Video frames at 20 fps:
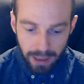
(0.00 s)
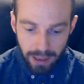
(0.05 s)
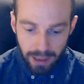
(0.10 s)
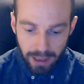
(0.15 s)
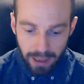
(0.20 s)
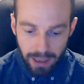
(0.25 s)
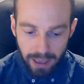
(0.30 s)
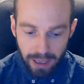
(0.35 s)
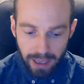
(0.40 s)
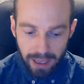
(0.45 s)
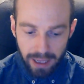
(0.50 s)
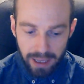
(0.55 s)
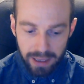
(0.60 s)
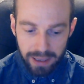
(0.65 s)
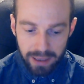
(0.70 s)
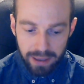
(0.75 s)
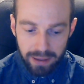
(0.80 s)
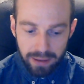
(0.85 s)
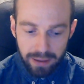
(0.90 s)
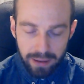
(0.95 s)

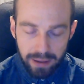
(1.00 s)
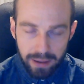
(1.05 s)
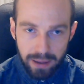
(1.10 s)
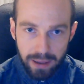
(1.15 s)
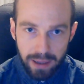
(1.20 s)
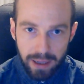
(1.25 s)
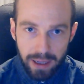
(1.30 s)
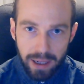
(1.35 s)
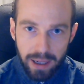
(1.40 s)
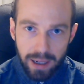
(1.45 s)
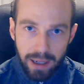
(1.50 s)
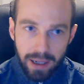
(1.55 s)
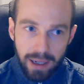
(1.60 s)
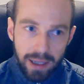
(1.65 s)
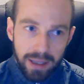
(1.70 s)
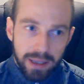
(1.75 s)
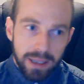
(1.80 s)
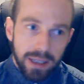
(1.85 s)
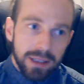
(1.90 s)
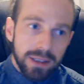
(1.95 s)
And
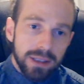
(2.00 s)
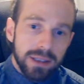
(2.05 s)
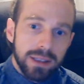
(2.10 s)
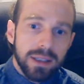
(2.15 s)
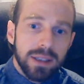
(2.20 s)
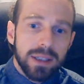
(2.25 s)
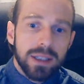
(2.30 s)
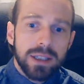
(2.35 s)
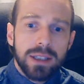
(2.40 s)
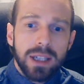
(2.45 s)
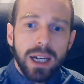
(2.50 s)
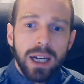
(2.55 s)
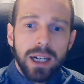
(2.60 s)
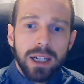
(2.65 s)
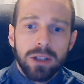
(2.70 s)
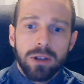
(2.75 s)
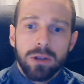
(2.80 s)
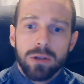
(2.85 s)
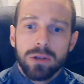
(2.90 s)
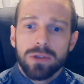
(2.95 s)
this kind of
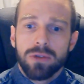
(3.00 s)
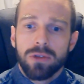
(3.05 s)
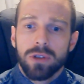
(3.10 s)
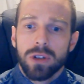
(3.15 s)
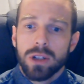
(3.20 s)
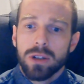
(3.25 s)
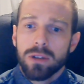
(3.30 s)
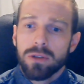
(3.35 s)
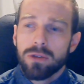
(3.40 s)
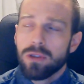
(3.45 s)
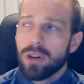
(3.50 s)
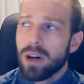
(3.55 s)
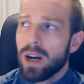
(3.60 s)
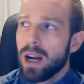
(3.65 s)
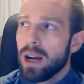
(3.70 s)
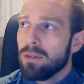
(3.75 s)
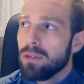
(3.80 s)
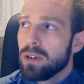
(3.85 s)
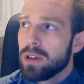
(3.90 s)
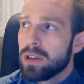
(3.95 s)
goes for
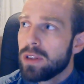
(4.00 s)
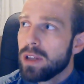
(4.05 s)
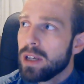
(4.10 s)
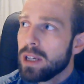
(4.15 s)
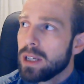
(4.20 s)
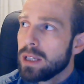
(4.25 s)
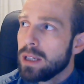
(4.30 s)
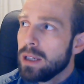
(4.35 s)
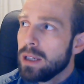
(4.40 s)
everything.